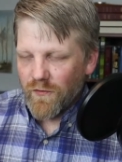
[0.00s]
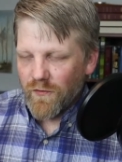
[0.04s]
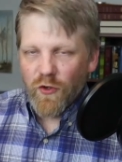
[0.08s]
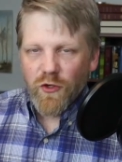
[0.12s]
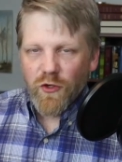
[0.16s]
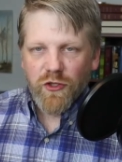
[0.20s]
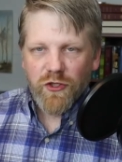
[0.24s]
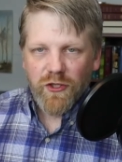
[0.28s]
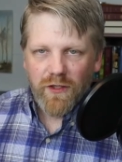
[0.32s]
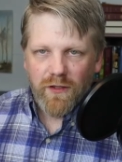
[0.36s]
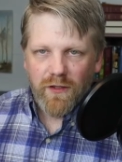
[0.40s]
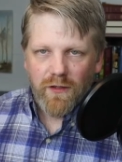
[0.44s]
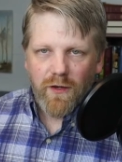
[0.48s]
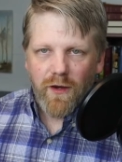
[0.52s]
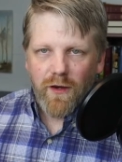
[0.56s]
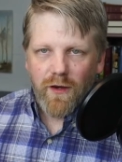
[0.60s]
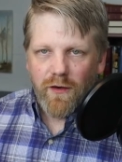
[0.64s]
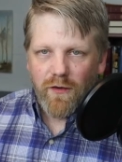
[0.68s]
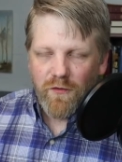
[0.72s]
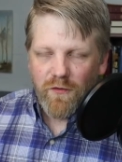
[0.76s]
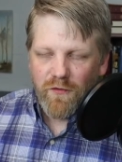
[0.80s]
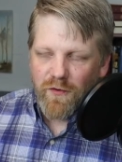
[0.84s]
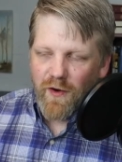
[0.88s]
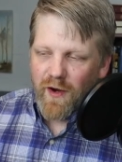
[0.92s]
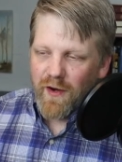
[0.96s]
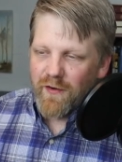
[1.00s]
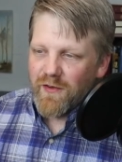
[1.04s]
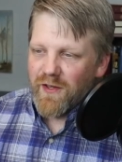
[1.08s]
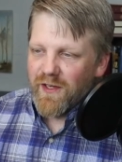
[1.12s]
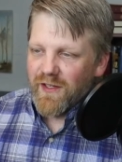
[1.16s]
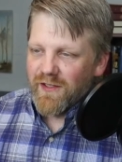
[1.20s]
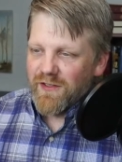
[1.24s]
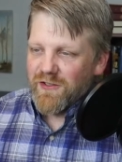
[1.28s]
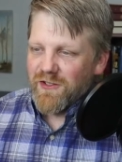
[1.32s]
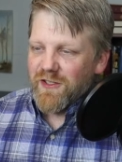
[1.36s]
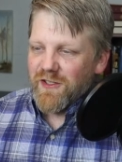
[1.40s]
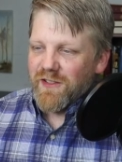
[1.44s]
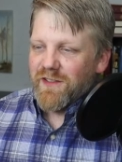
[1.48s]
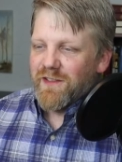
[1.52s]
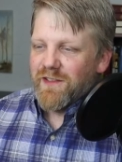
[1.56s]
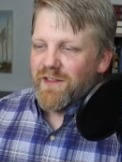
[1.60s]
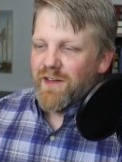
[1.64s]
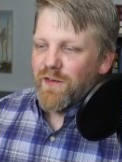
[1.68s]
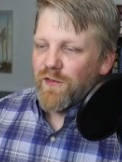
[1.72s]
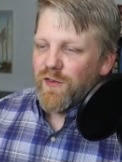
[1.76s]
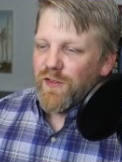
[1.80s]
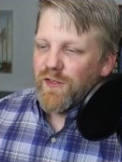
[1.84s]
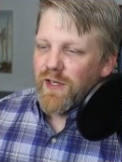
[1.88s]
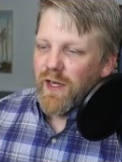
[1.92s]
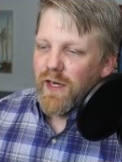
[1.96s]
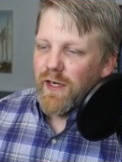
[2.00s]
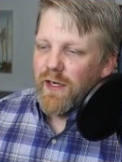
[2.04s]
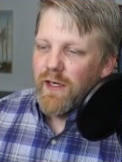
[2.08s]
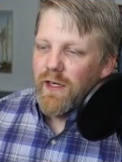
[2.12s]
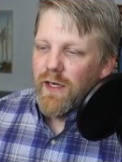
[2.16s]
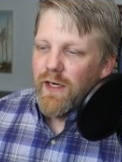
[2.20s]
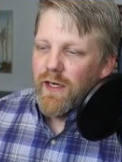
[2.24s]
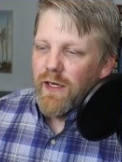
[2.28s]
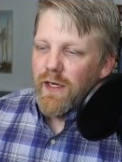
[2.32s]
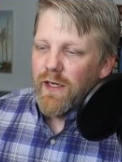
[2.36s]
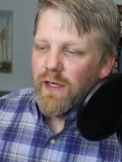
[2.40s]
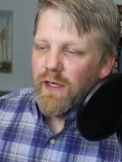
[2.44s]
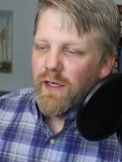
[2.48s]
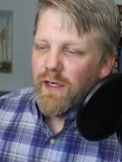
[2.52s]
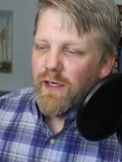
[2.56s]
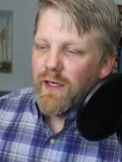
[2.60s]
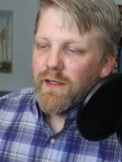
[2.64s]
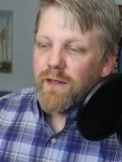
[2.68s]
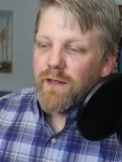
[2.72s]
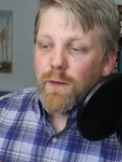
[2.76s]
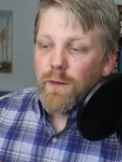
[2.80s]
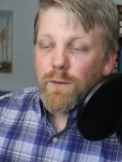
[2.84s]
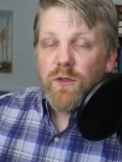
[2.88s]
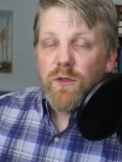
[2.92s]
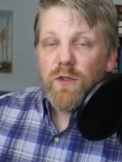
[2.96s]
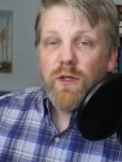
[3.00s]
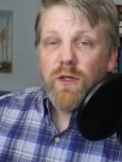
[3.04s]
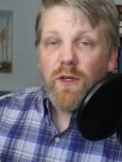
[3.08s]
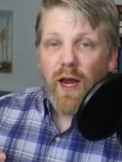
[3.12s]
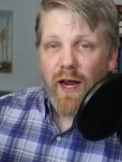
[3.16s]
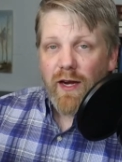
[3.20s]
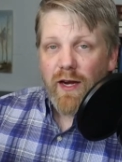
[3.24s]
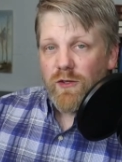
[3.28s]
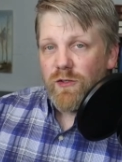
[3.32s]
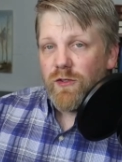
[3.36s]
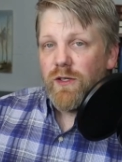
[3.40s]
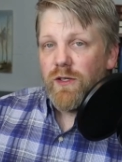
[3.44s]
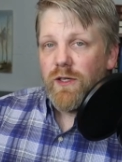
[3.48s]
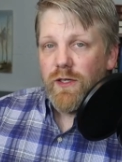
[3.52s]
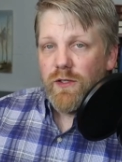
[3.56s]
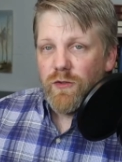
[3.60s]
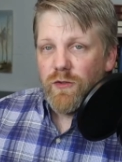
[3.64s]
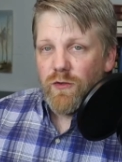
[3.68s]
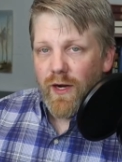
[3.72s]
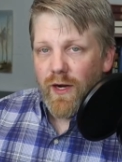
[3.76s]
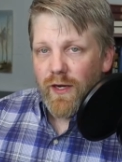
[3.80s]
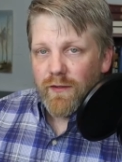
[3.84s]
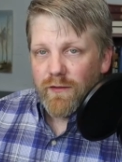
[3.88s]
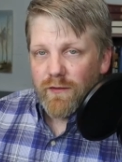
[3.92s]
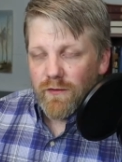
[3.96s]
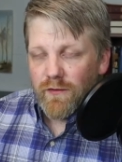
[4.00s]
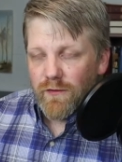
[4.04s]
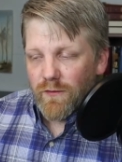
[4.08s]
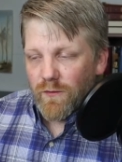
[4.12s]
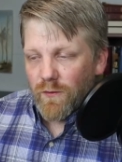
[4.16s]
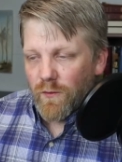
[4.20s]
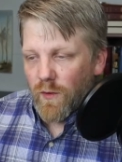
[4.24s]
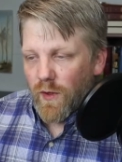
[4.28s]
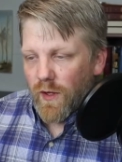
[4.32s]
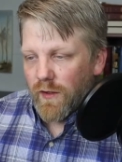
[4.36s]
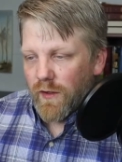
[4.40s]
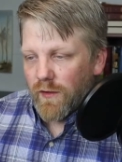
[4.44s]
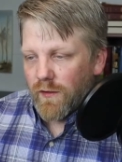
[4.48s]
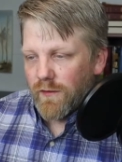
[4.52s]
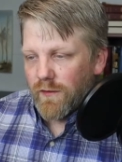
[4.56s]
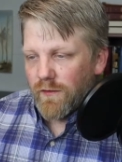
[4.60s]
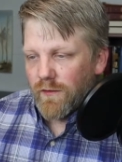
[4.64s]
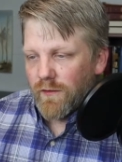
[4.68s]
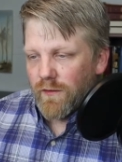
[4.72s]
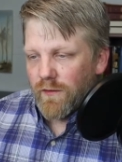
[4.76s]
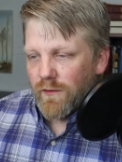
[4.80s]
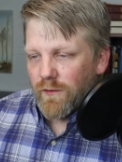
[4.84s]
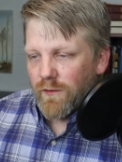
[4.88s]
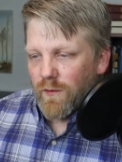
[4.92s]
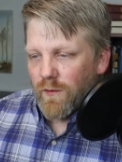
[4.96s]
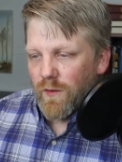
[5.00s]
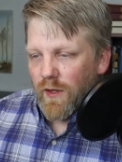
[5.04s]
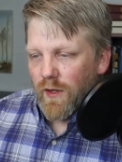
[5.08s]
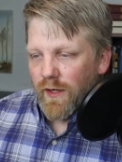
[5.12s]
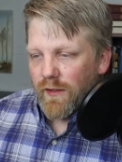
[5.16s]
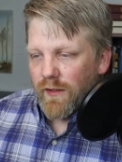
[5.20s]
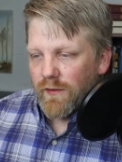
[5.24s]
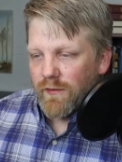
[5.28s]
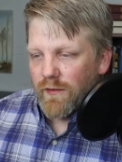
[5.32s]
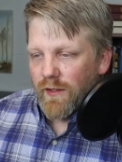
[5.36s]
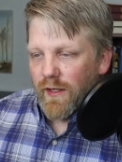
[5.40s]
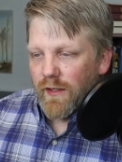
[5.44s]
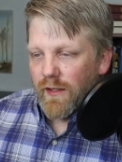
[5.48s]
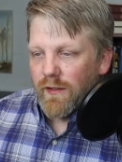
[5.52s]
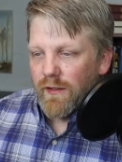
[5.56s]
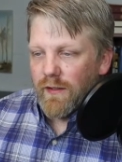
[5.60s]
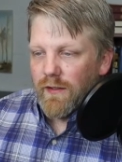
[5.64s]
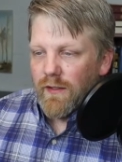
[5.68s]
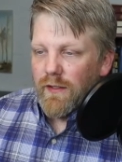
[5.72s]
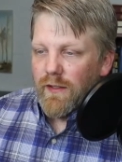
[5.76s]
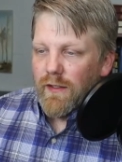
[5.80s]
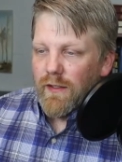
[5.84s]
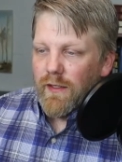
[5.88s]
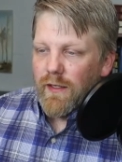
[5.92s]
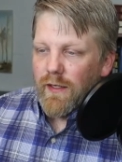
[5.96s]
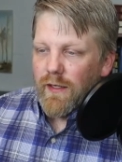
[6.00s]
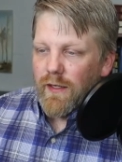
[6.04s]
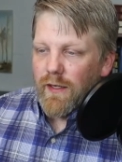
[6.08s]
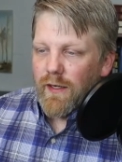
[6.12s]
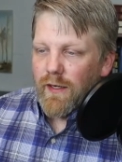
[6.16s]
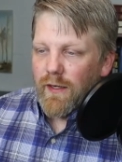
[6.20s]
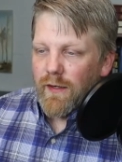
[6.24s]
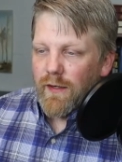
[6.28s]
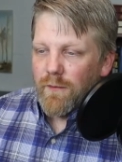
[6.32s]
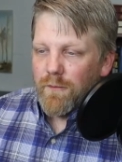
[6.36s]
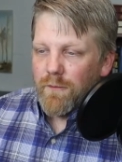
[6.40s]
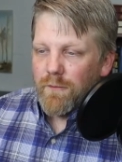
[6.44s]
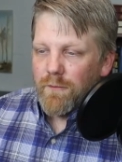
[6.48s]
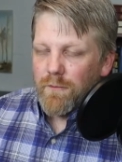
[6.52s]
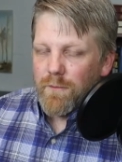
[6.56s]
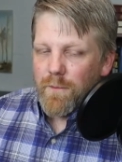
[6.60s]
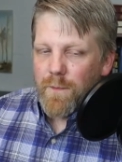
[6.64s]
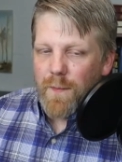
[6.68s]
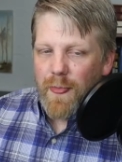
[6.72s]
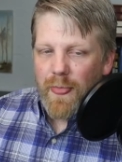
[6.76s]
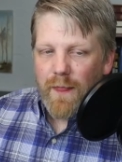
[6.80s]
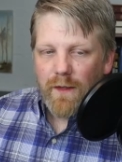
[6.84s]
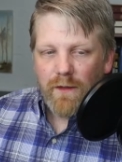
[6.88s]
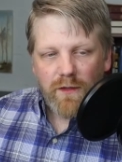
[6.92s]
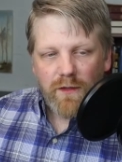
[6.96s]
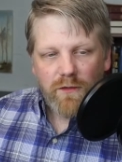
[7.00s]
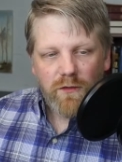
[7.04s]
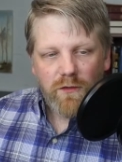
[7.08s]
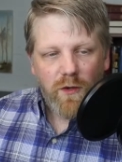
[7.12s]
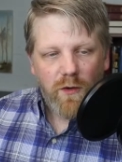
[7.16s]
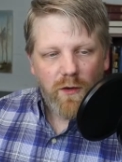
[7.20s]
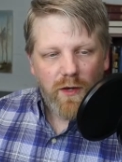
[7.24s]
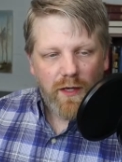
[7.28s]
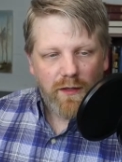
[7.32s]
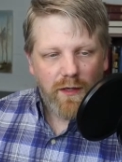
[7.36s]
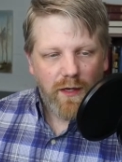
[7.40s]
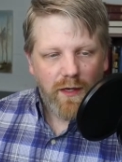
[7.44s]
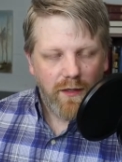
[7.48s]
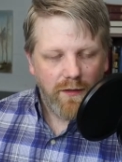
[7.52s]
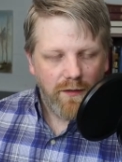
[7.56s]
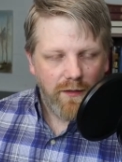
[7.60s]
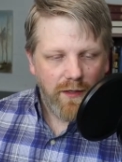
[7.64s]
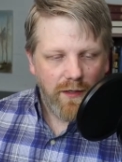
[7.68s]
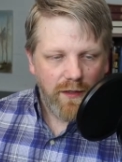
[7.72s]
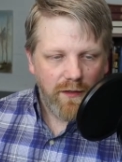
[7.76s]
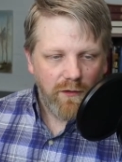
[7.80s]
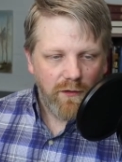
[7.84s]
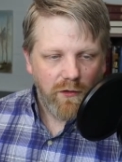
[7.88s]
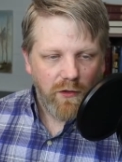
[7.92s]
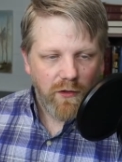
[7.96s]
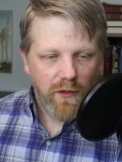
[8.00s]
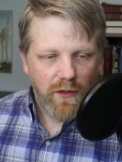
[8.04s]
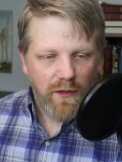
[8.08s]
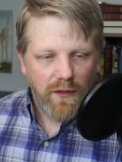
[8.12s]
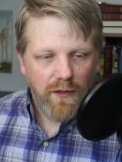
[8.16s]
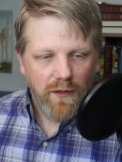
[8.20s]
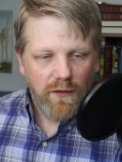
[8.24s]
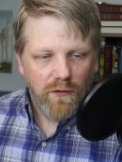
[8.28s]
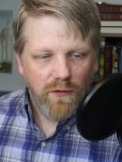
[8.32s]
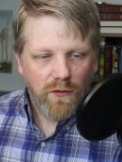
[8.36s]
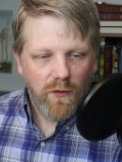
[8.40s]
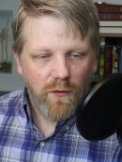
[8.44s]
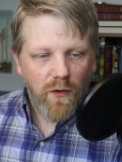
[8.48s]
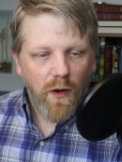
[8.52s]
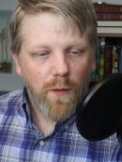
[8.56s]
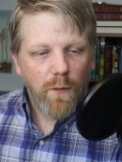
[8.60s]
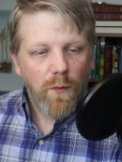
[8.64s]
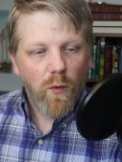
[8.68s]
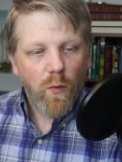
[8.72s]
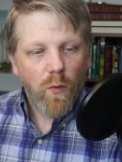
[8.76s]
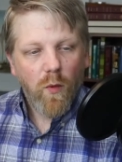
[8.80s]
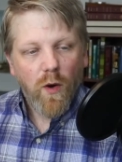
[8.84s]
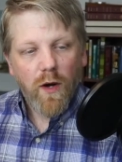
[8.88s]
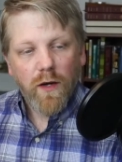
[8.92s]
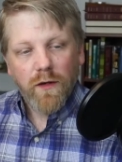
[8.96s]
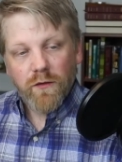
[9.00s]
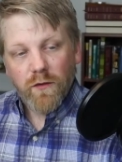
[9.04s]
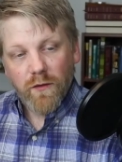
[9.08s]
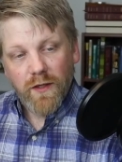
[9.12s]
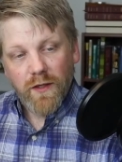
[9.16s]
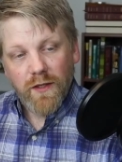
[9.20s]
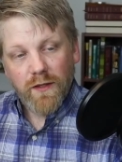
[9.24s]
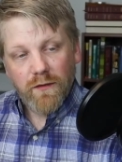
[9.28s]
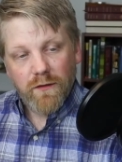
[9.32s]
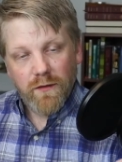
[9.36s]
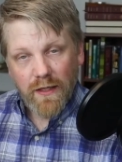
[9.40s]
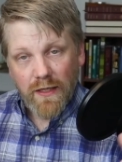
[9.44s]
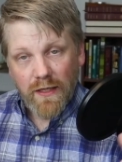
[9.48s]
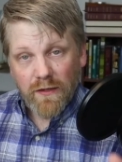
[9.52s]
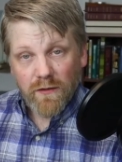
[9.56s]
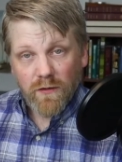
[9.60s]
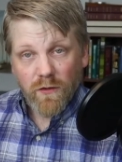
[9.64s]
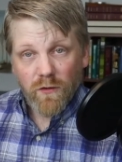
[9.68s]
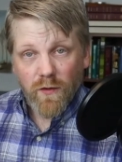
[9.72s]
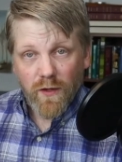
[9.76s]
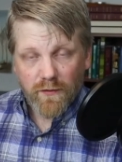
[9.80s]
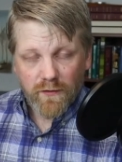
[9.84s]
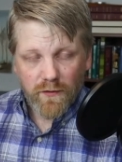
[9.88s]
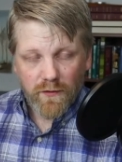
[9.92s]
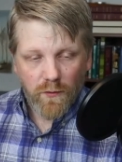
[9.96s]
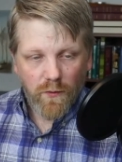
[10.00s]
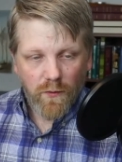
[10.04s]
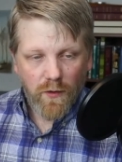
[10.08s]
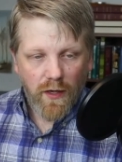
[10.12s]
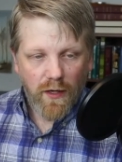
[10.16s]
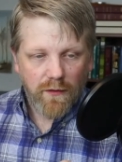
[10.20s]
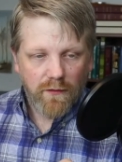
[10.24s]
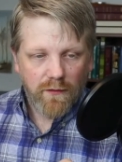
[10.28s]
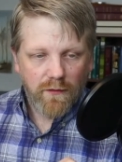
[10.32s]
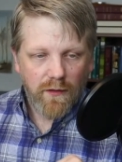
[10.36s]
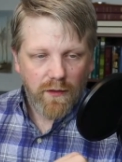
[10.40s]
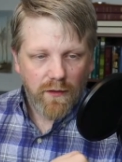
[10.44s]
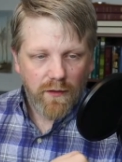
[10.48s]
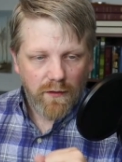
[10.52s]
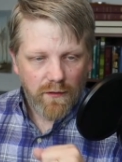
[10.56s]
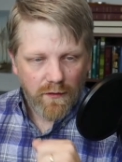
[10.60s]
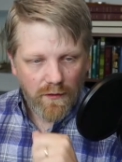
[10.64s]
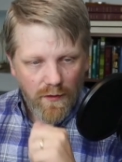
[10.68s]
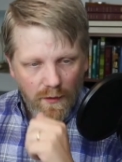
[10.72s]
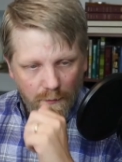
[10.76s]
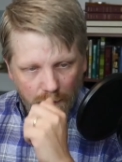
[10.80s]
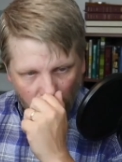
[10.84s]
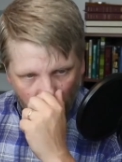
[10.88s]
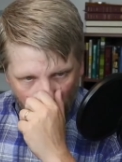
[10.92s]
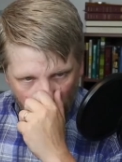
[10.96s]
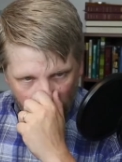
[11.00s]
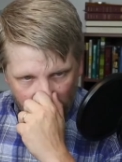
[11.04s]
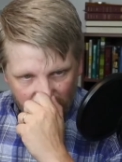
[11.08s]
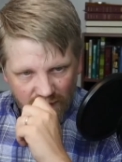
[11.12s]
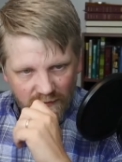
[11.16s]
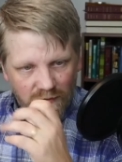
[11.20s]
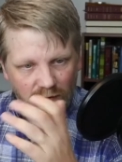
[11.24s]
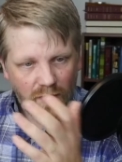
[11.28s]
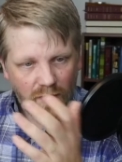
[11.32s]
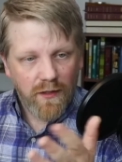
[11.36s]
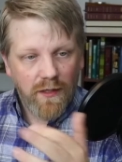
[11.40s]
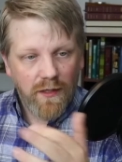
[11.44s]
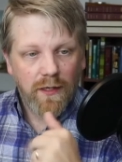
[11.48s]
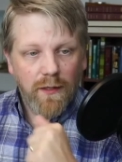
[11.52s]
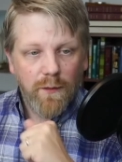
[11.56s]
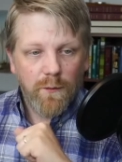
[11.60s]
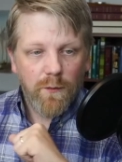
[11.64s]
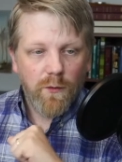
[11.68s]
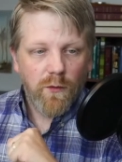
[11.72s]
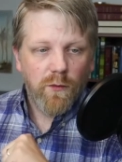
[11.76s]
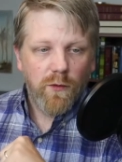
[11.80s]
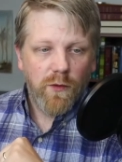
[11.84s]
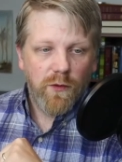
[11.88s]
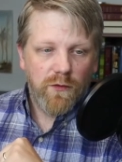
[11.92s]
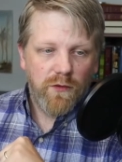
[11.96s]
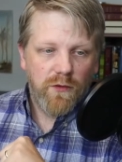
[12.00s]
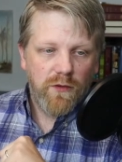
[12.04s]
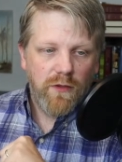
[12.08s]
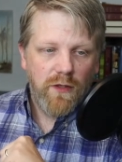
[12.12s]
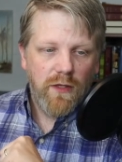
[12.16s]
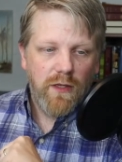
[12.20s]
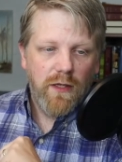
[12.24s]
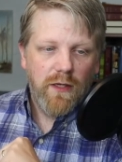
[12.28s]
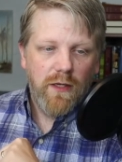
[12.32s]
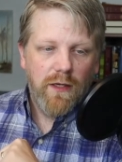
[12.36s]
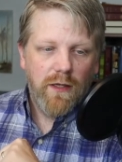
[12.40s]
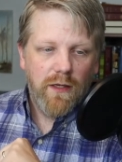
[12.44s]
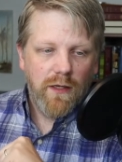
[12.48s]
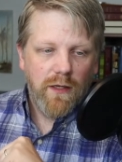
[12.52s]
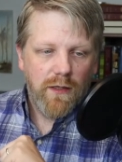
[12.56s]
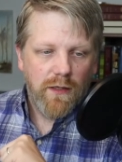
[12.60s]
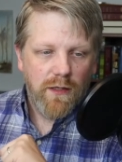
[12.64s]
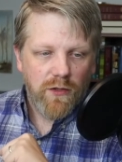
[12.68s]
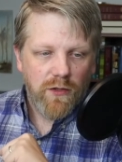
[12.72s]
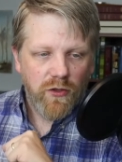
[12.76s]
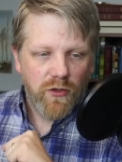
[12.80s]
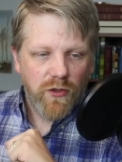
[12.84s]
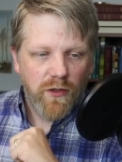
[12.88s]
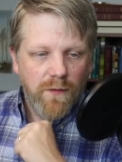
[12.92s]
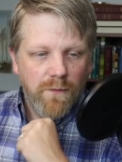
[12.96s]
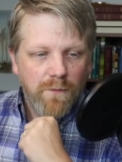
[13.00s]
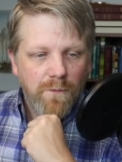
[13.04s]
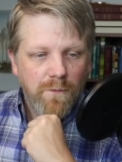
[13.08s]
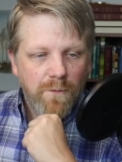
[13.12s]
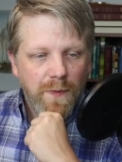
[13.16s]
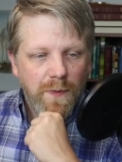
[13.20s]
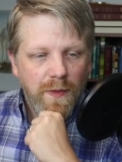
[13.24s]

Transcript: version of five things Jesus never said, he attempts to actually address what what I said. Um, let's go ahead and, and take a look at these. So number one, so he's he's addressing what I said. Number one, this is on the Hebrew Roots edition.